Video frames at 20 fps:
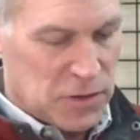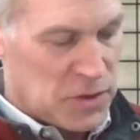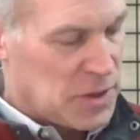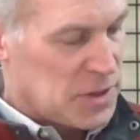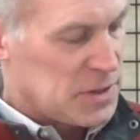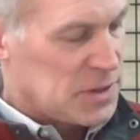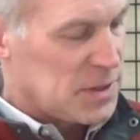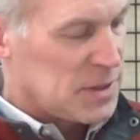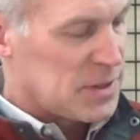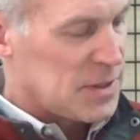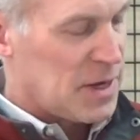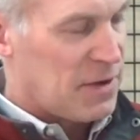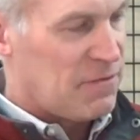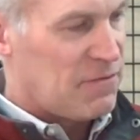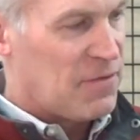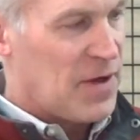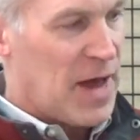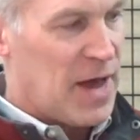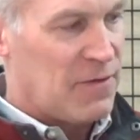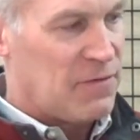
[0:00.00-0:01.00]
This is a
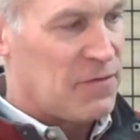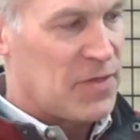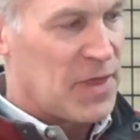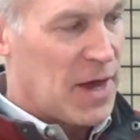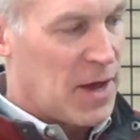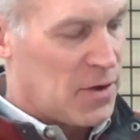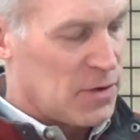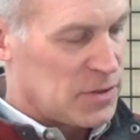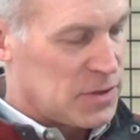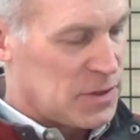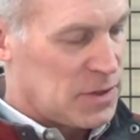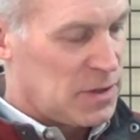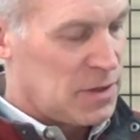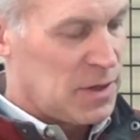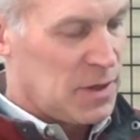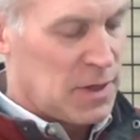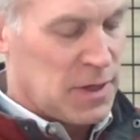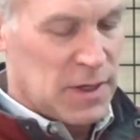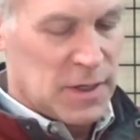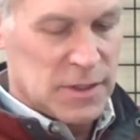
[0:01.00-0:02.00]

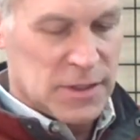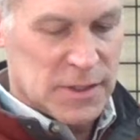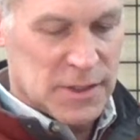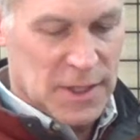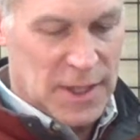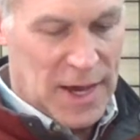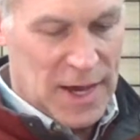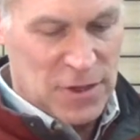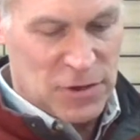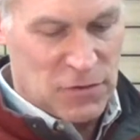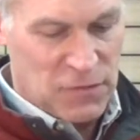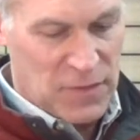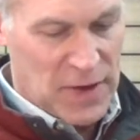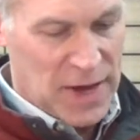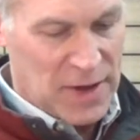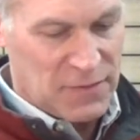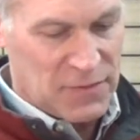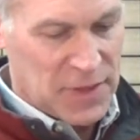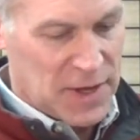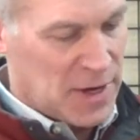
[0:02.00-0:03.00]

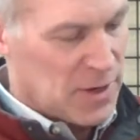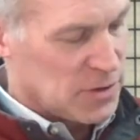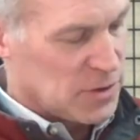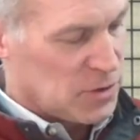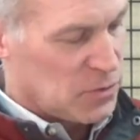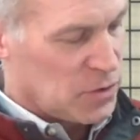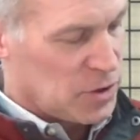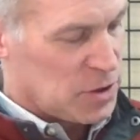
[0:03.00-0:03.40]
5,000/5,000,